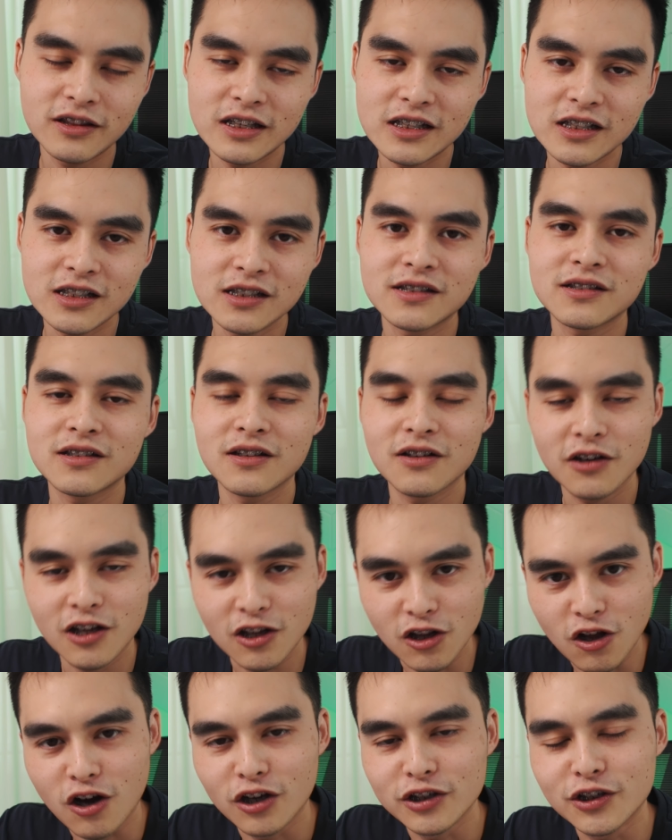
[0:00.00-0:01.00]
these
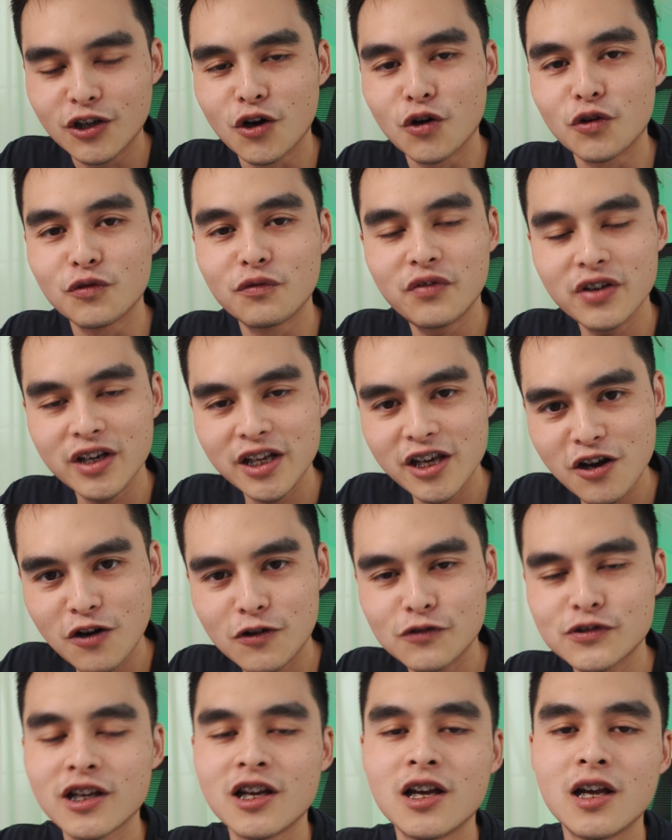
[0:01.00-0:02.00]
Claude Code
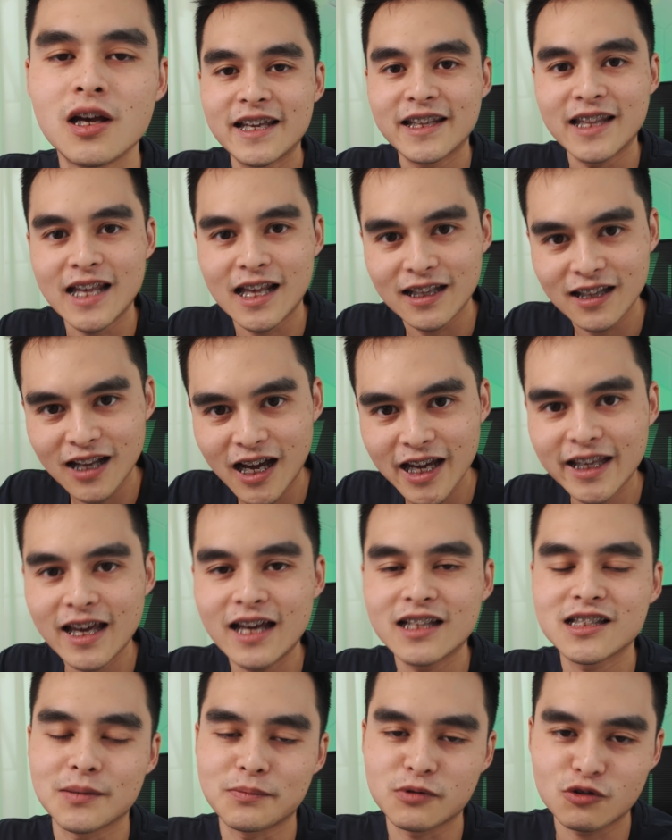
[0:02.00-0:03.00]
videos, hit that like
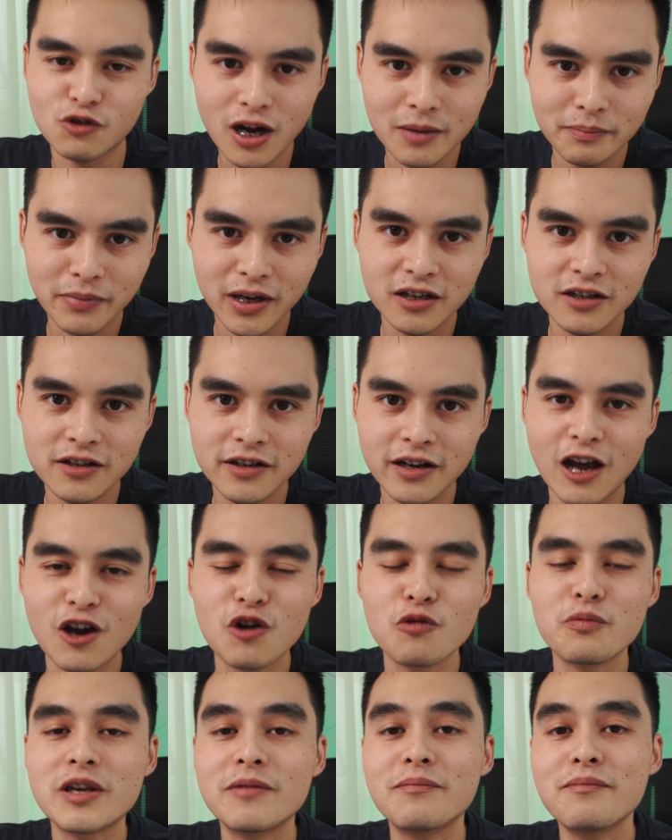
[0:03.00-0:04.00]
and subscribe button. I
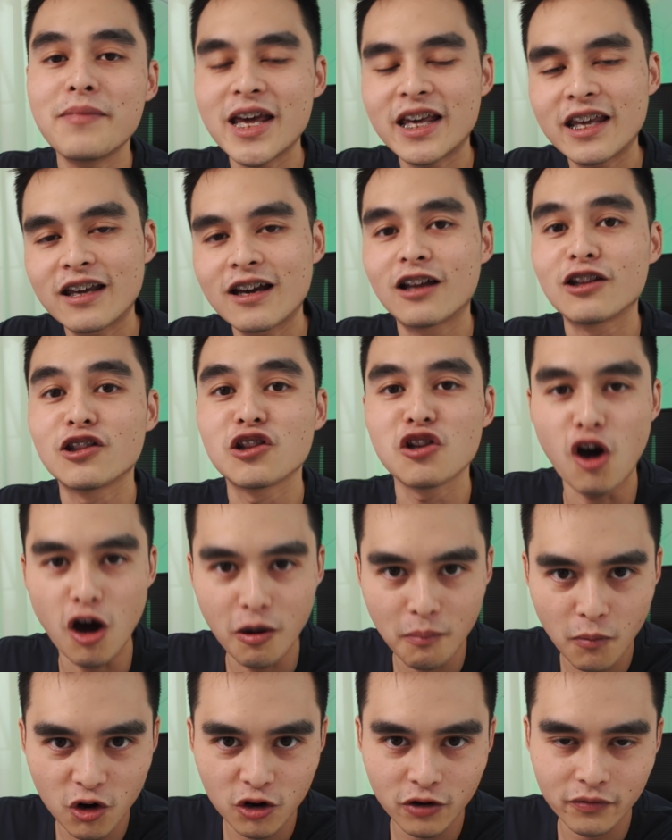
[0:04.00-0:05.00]
will be making a lot
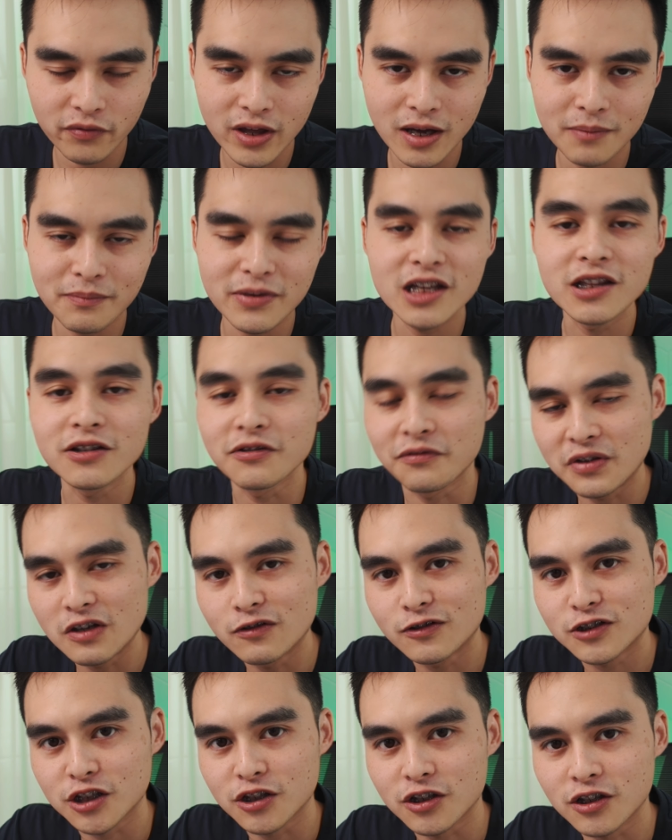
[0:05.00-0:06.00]
more of them in the
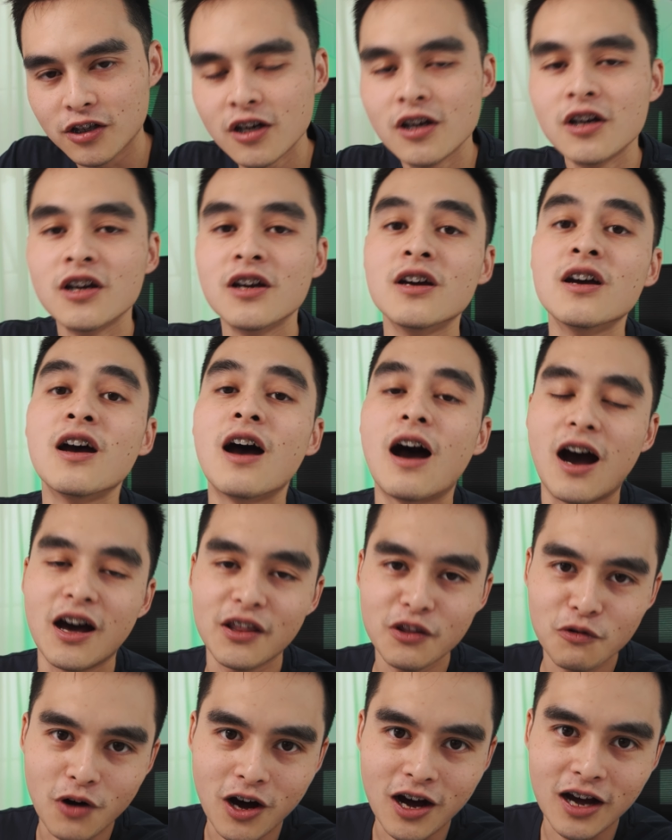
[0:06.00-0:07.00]
future.
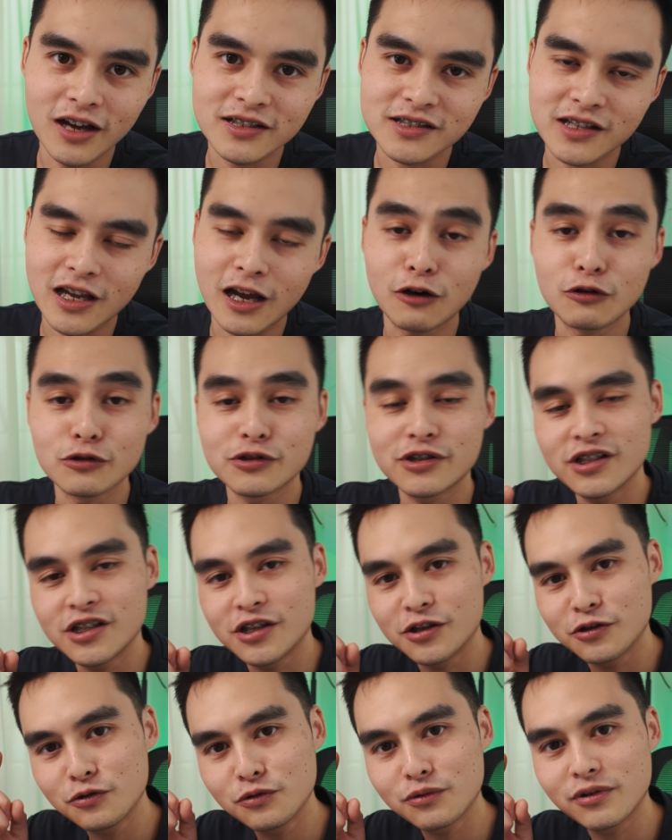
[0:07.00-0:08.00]
Otherwise, I will see
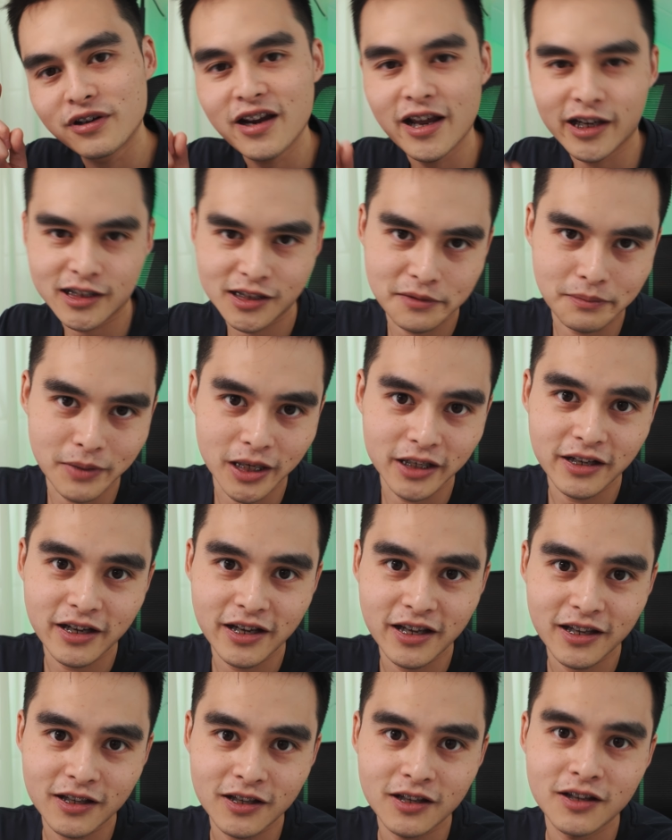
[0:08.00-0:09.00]
you next
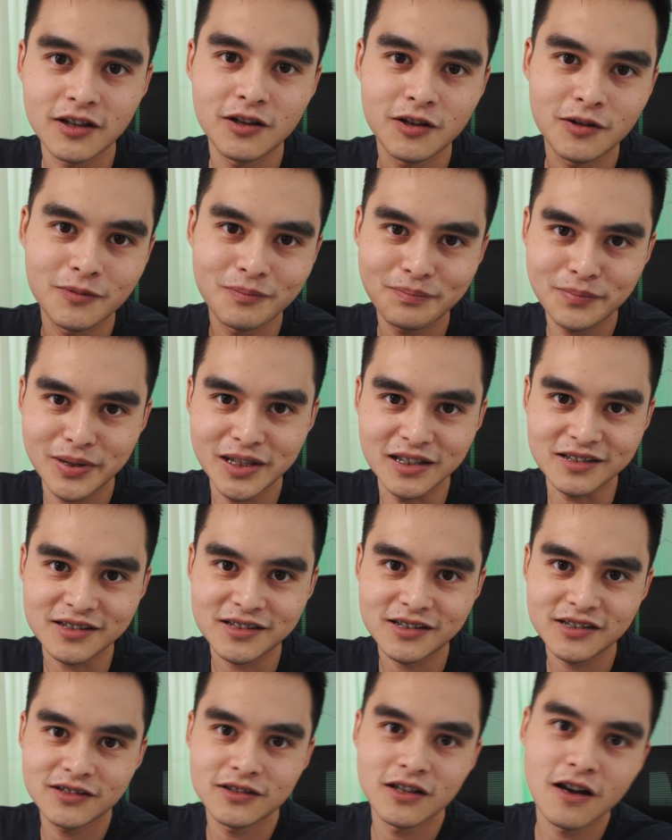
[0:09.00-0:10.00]
Monday.
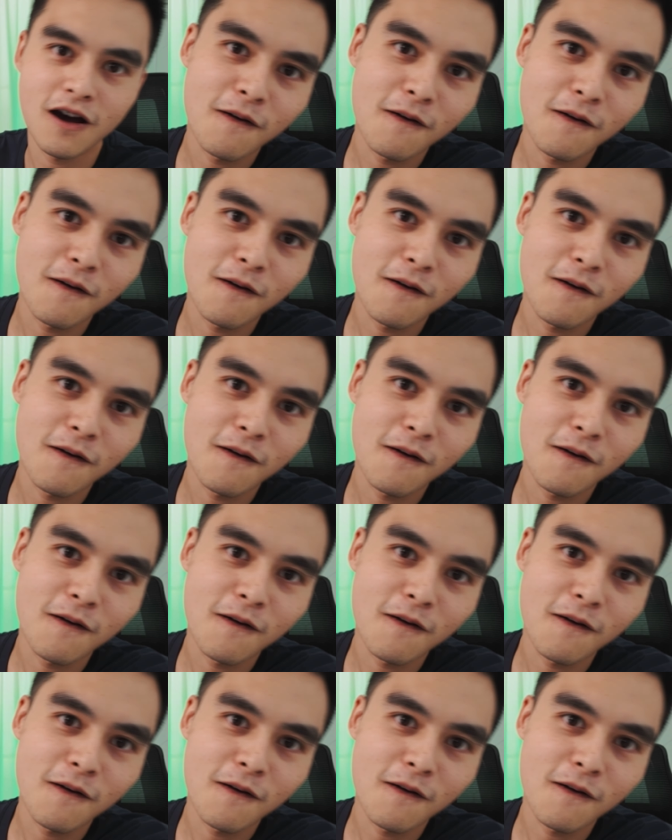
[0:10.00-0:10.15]
Peace.